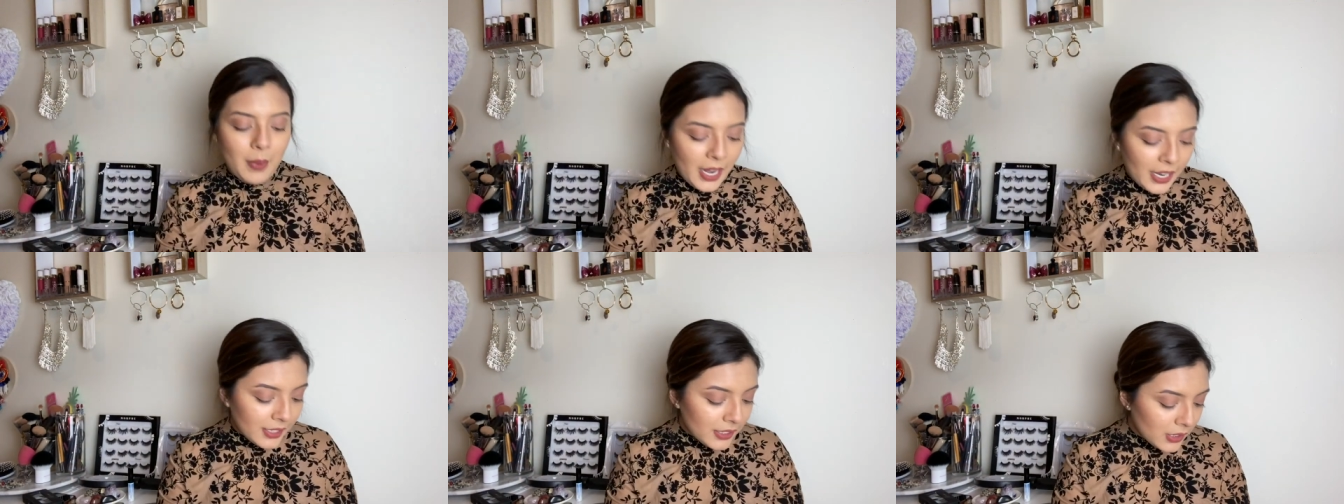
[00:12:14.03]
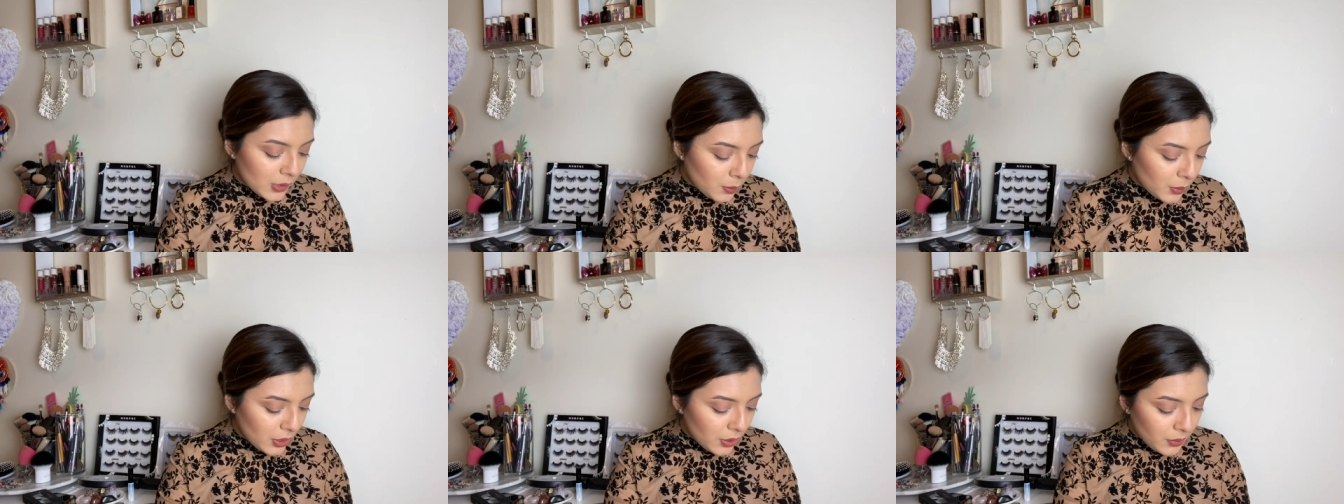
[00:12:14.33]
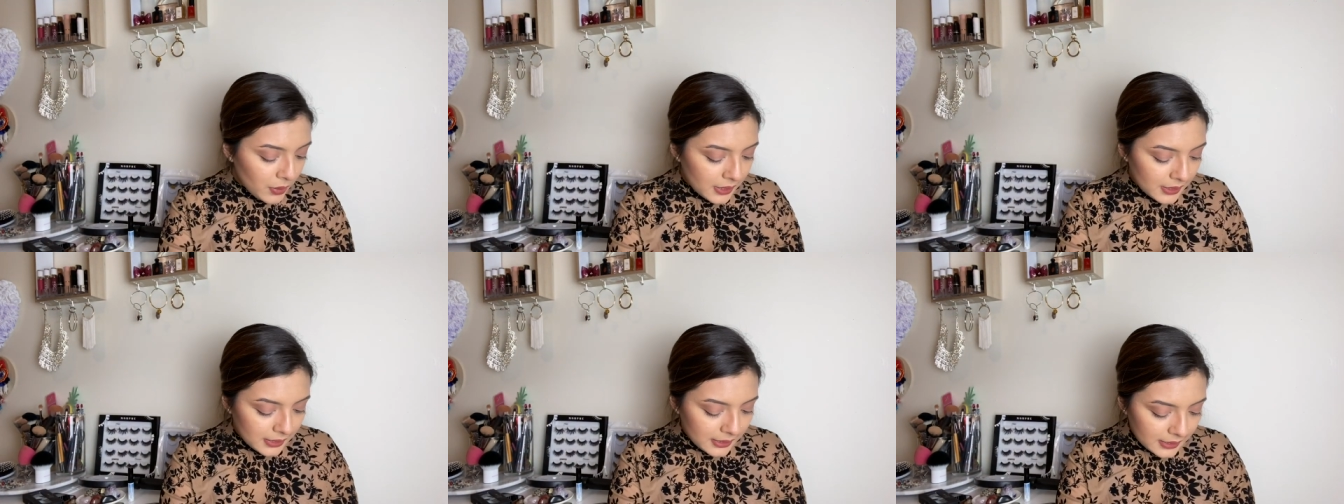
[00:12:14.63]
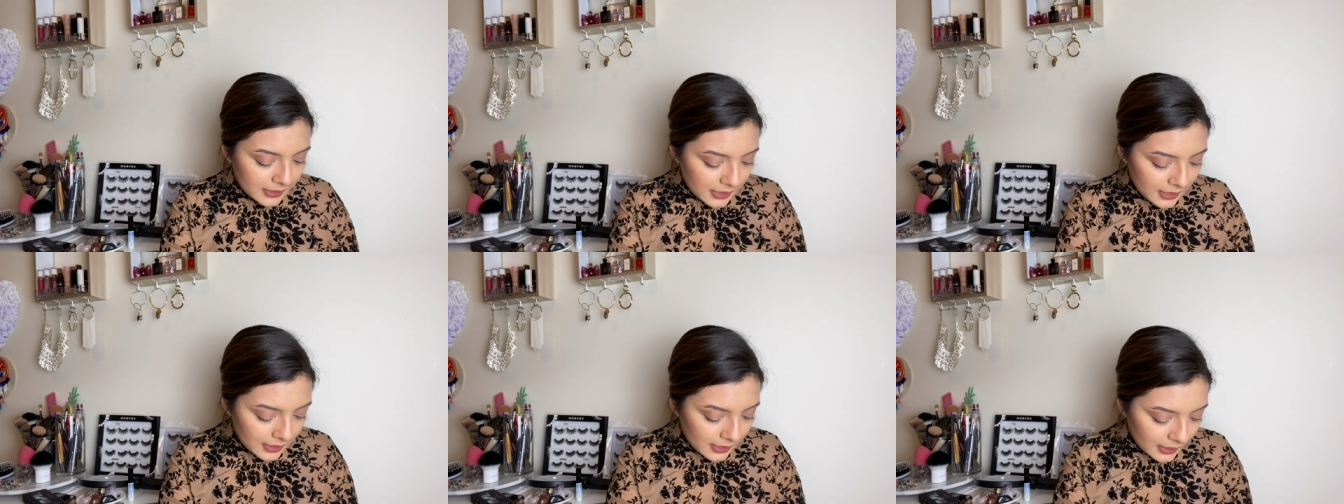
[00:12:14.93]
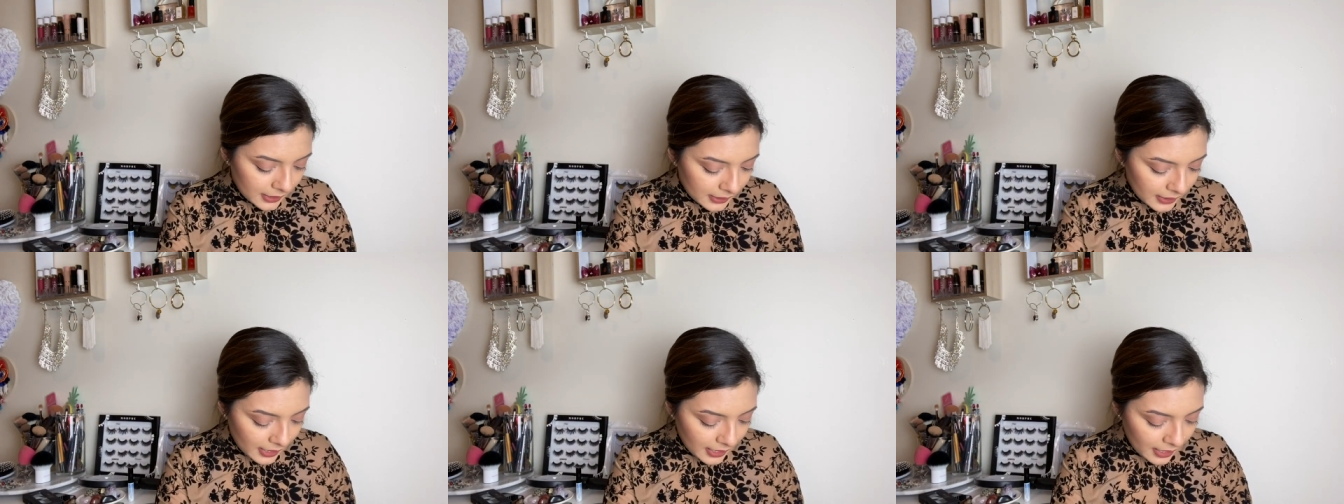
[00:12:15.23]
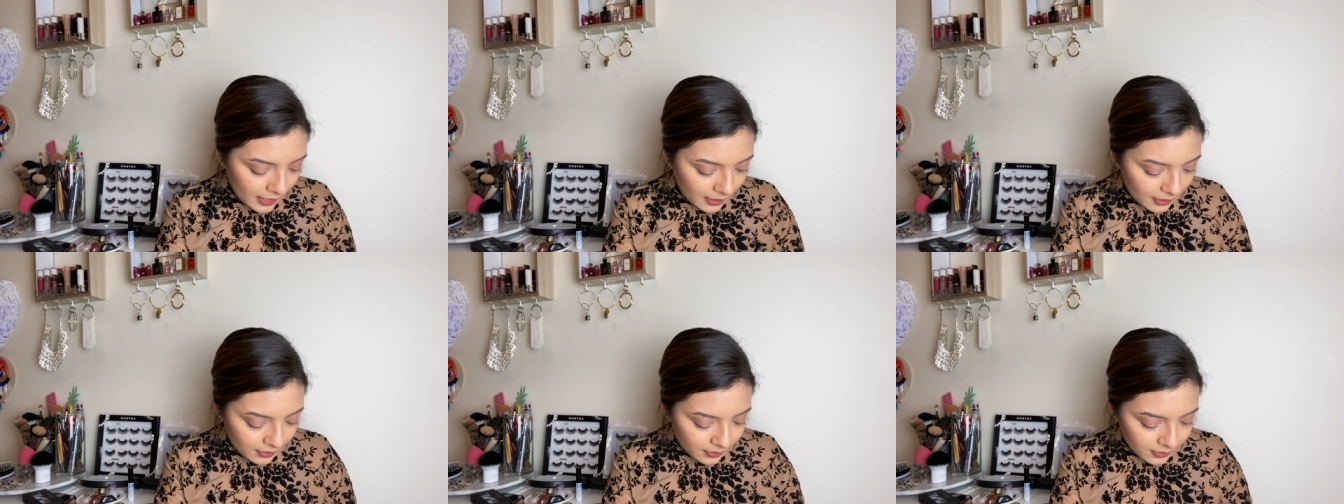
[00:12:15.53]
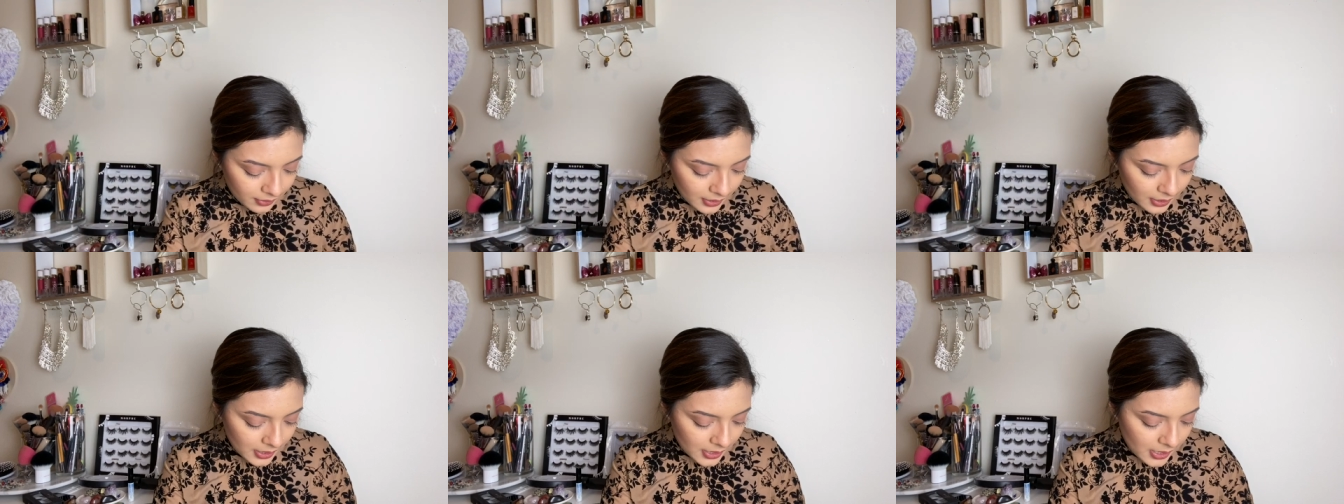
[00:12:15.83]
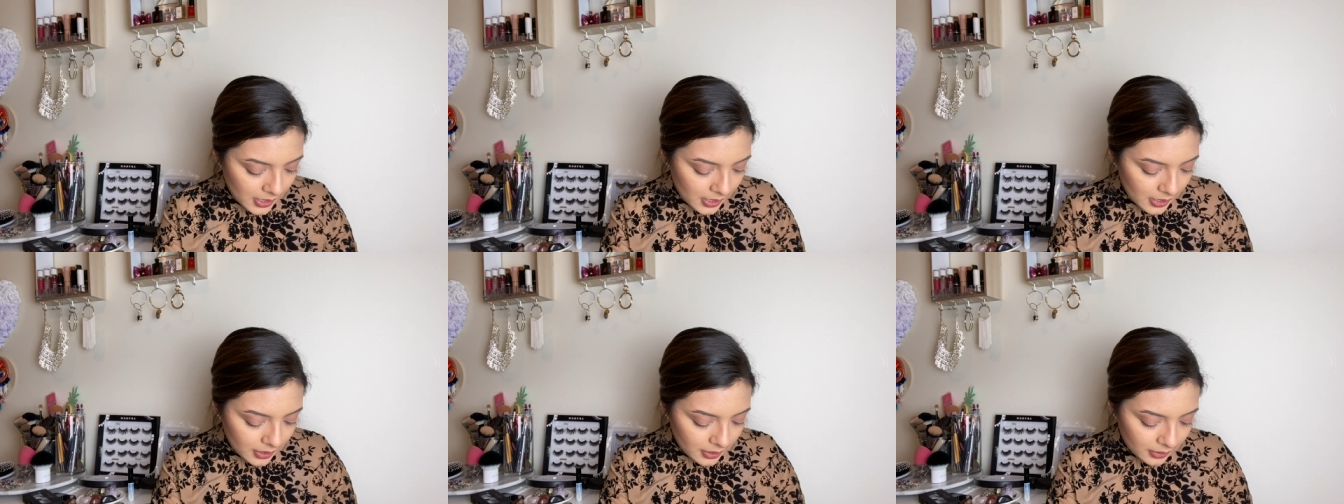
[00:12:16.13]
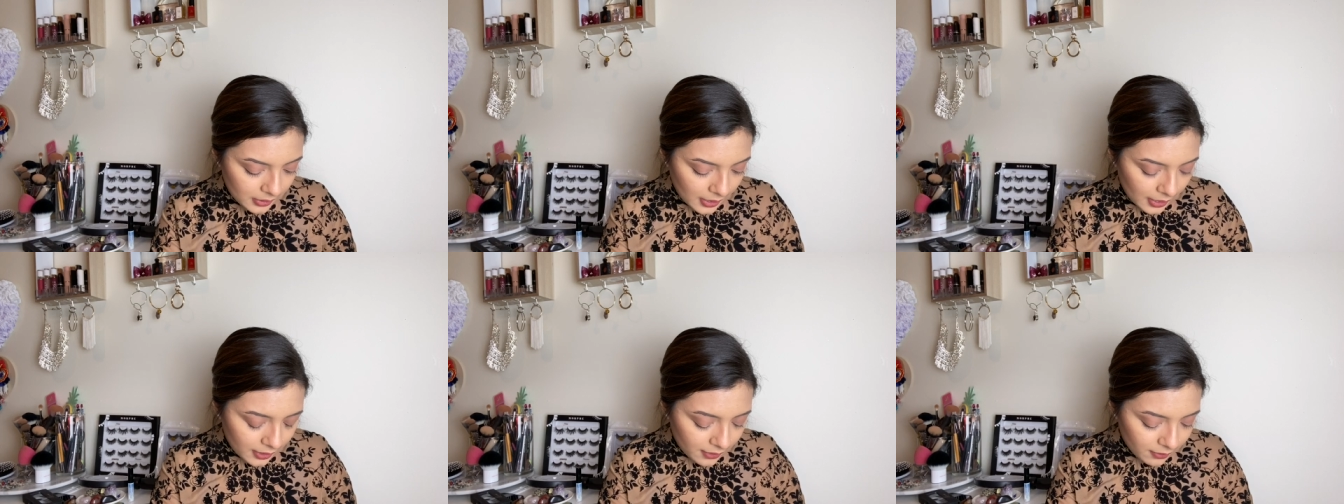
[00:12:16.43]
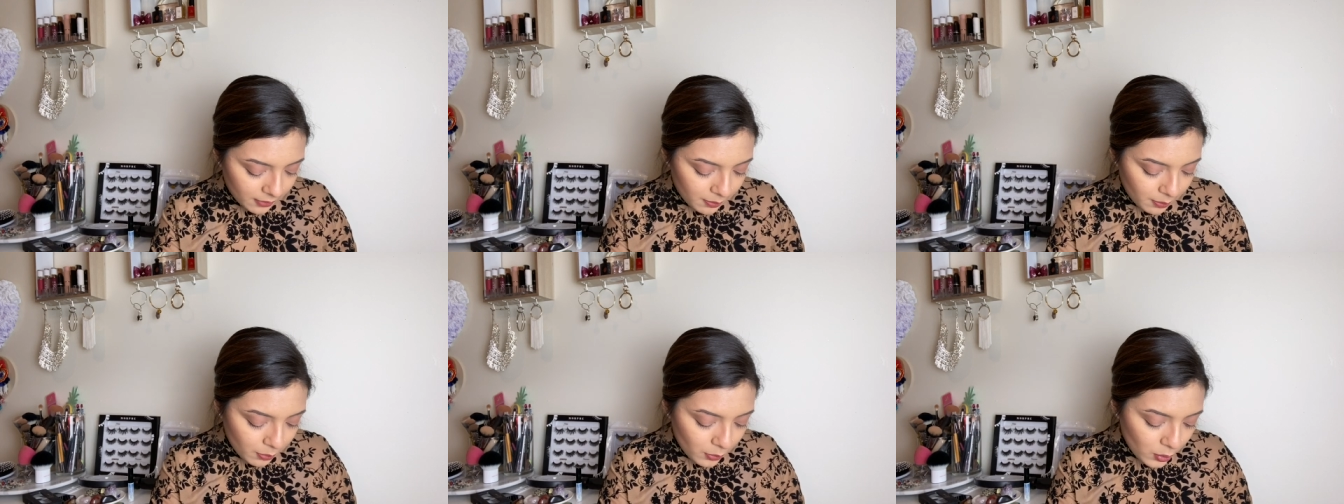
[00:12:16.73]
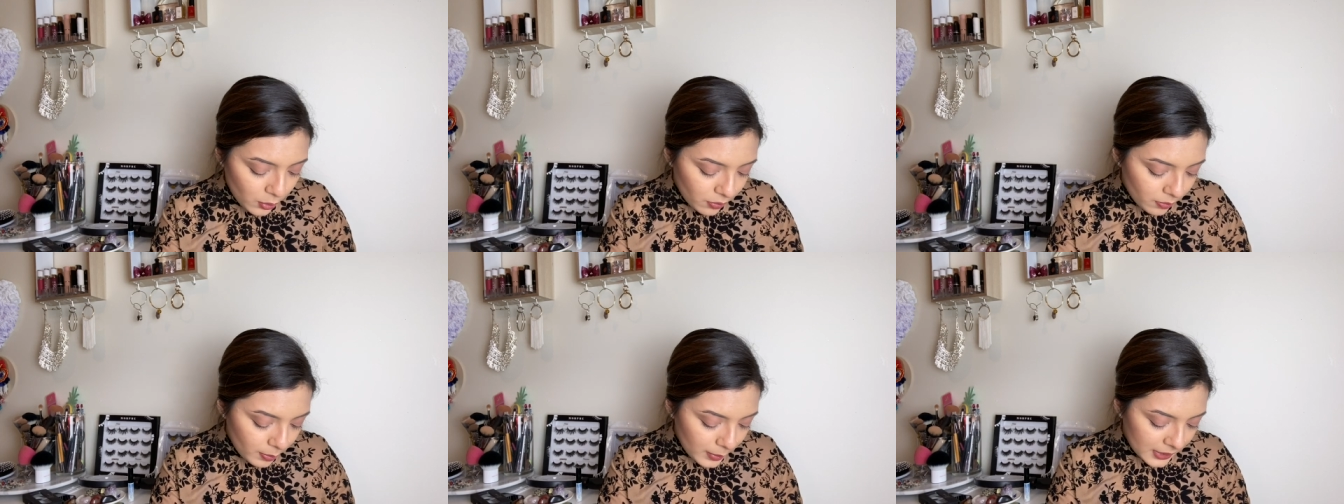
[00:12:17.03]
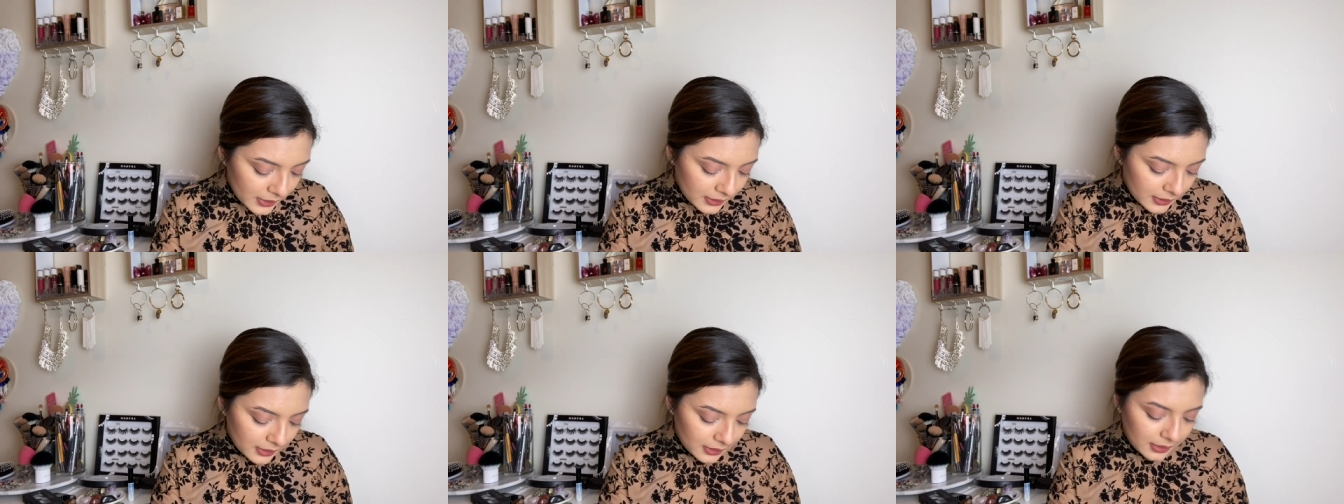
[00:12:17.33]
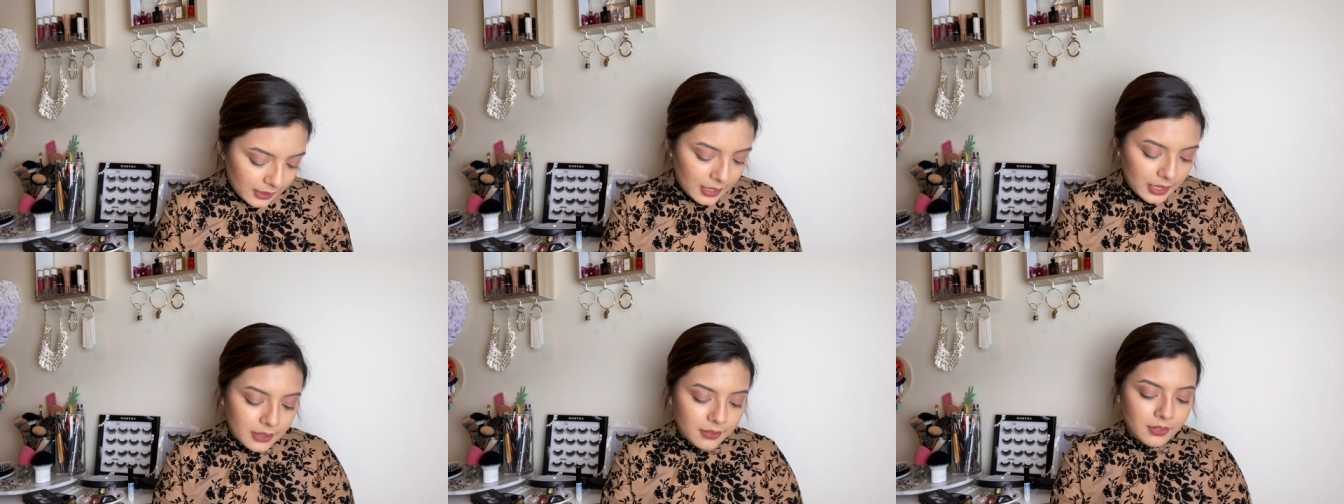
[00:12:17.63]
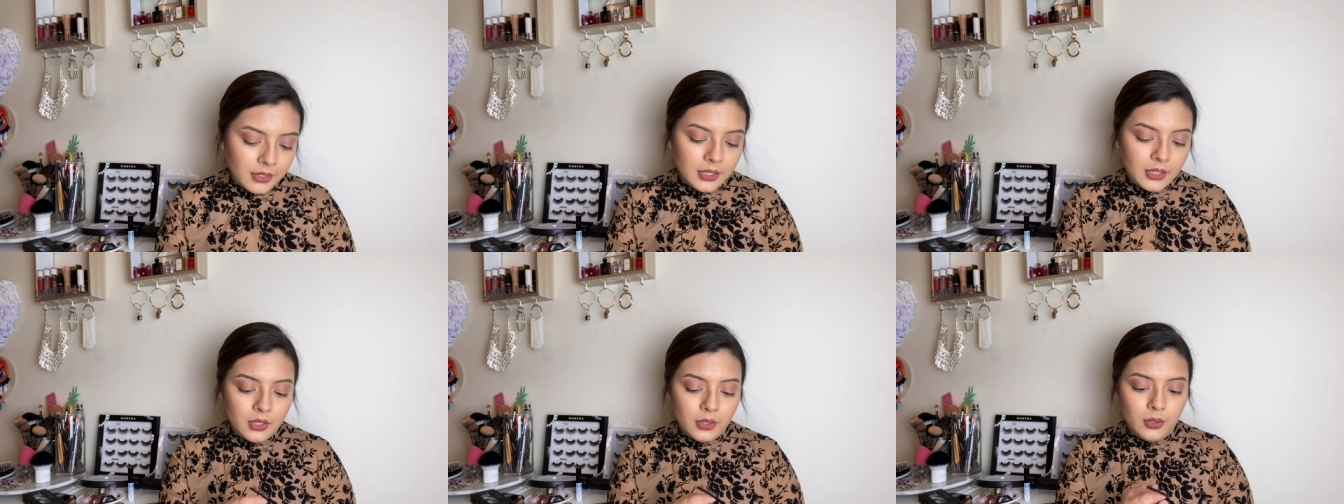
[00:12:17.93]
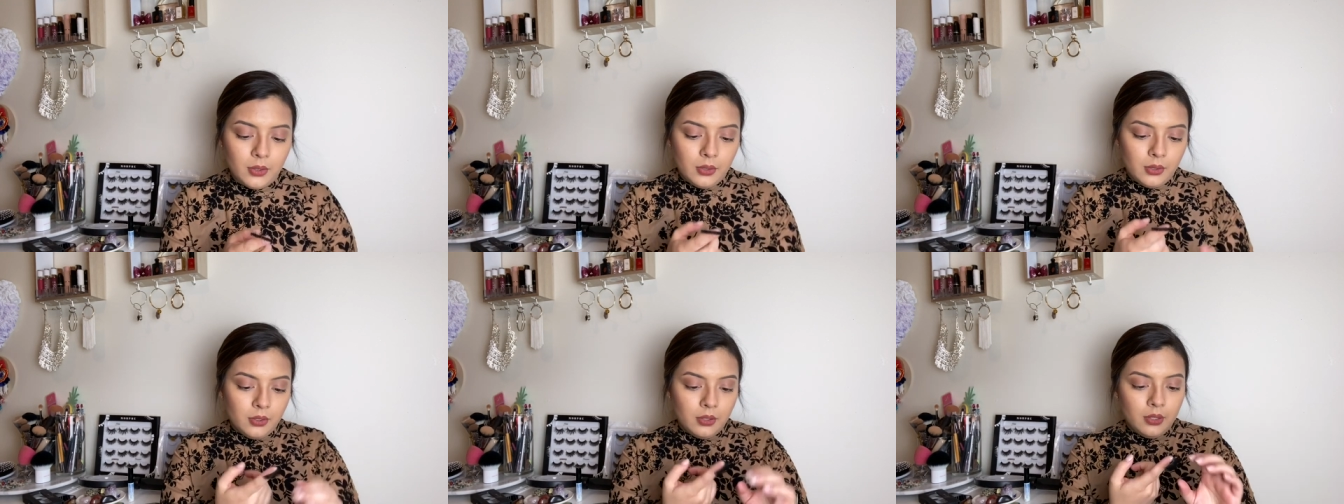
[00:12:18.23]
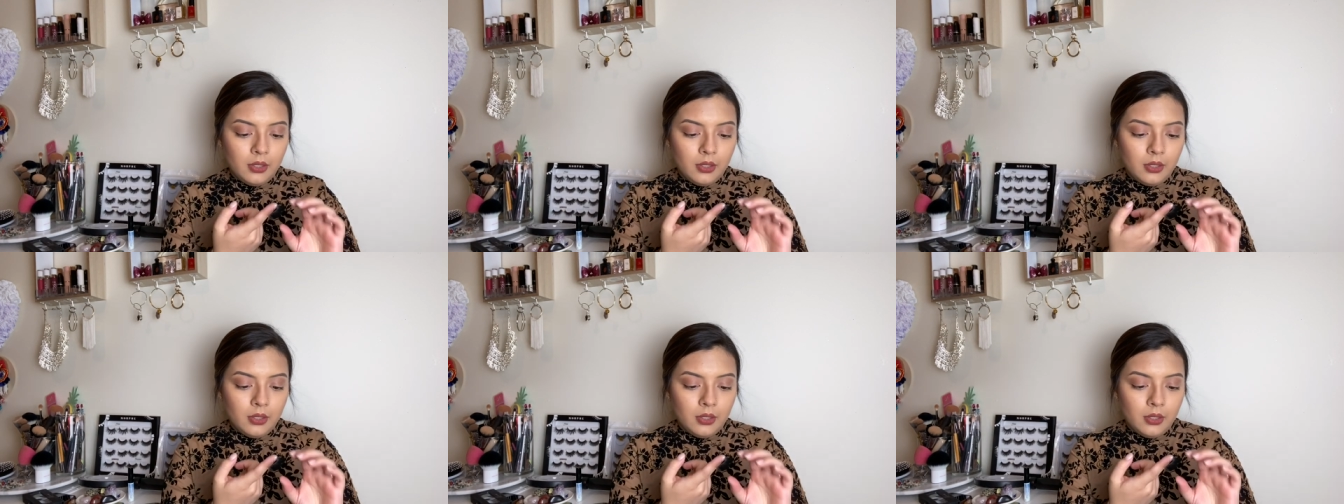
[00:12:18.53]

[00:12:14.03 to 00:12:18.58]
package, but you can see that they have a lot of movement, a lot of little